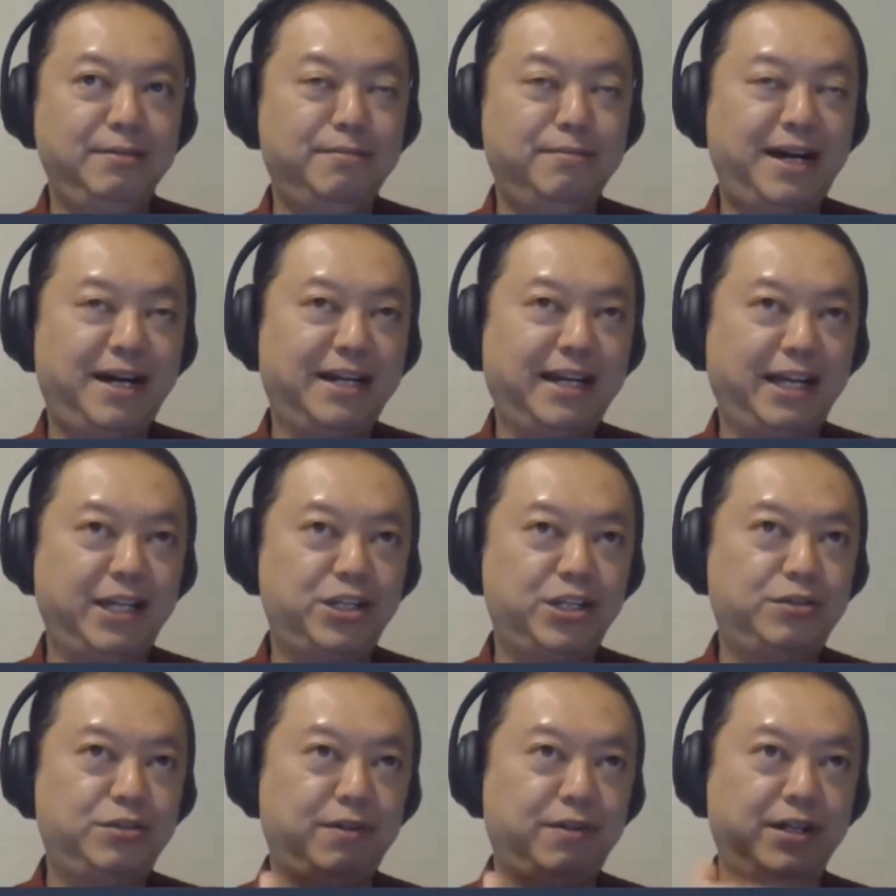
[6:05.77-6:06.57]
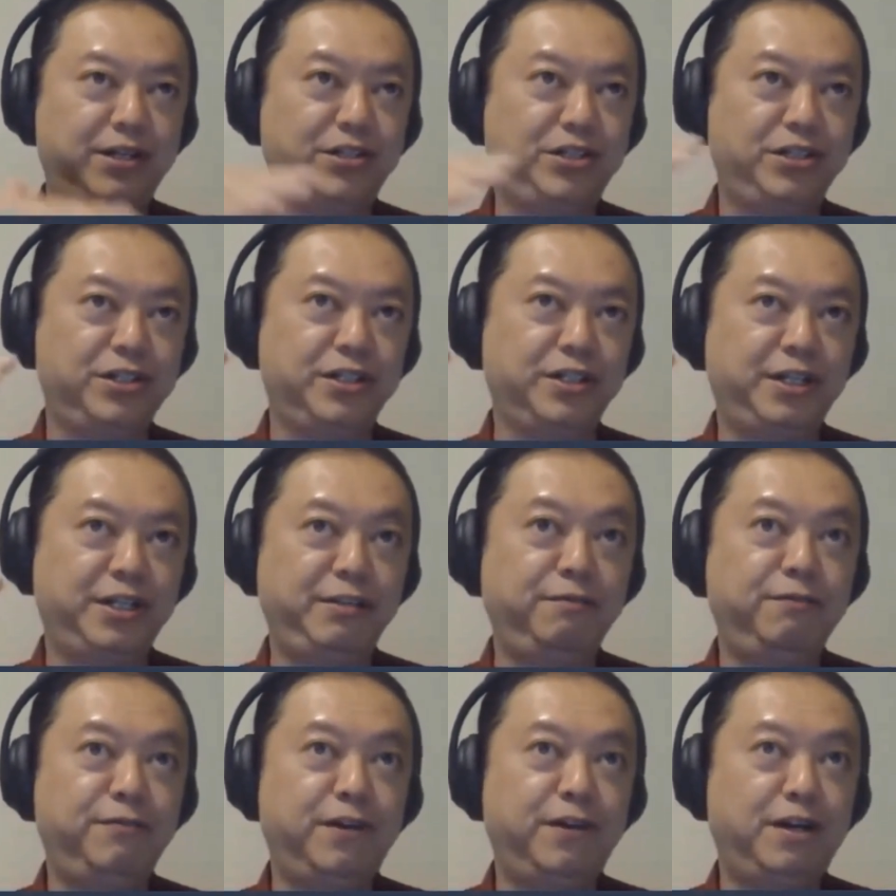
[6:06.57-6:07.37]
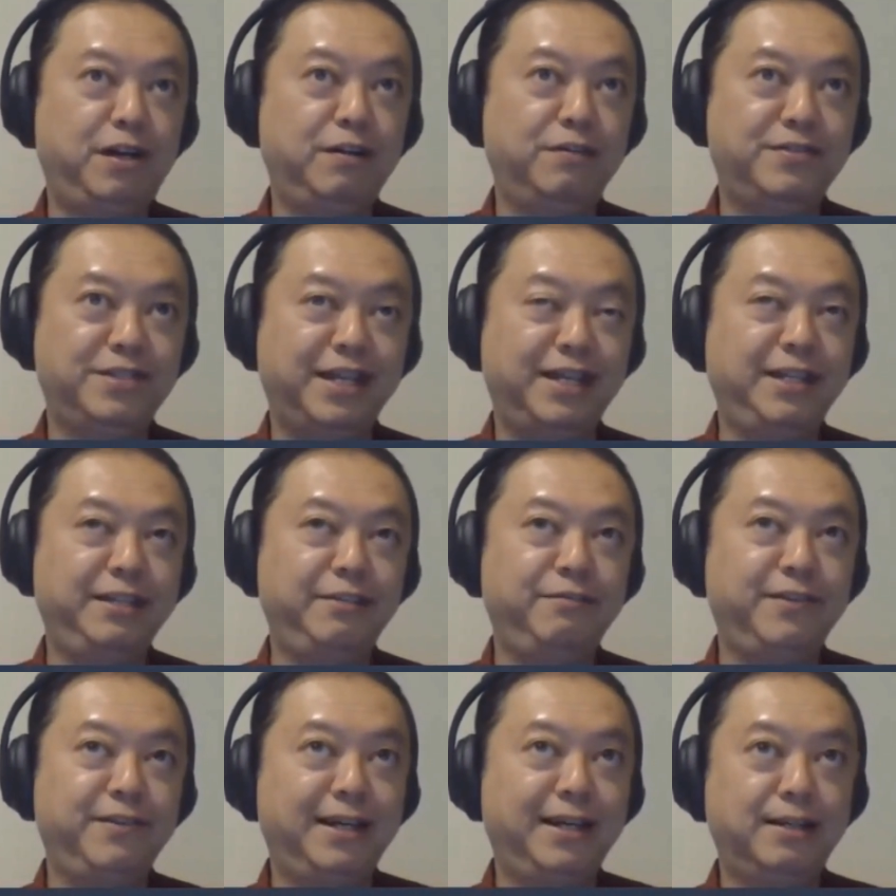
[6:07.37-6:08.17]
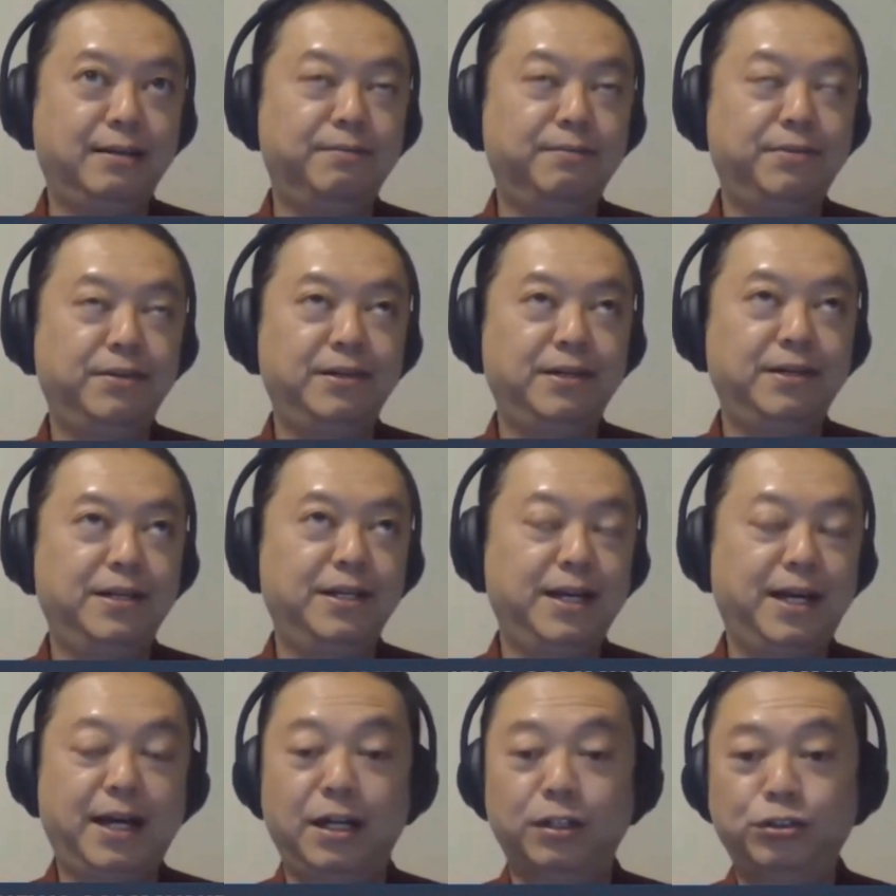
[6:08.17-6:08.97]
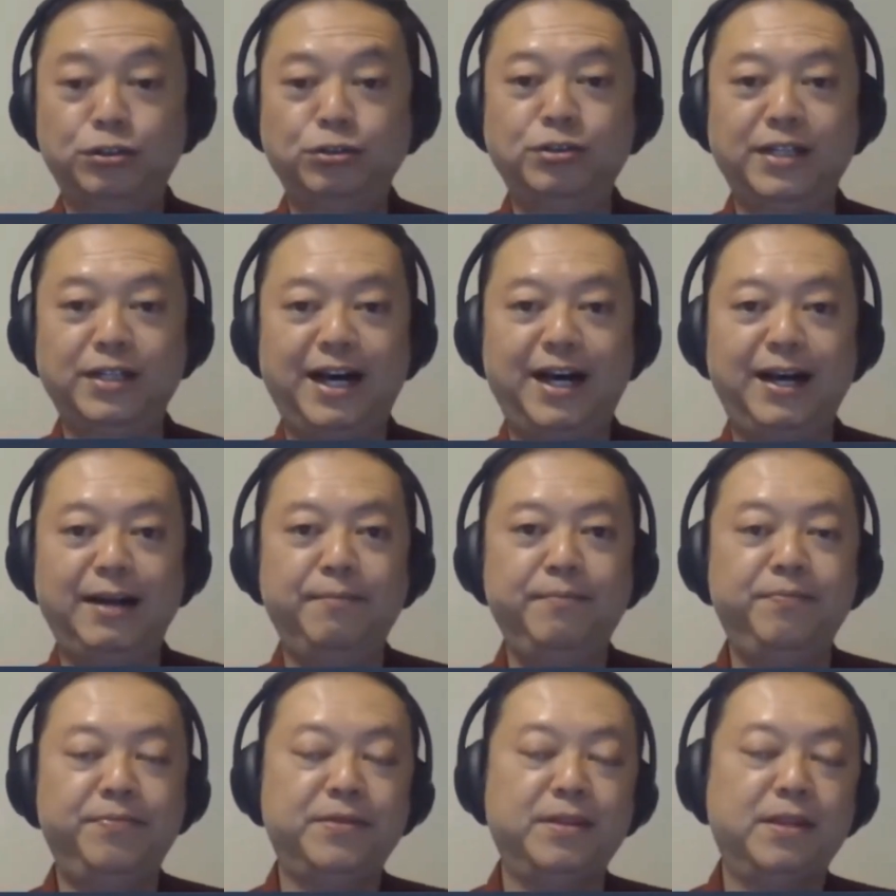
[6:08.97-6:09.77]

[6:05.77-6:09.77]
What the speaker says: market structure evolves and develop through time.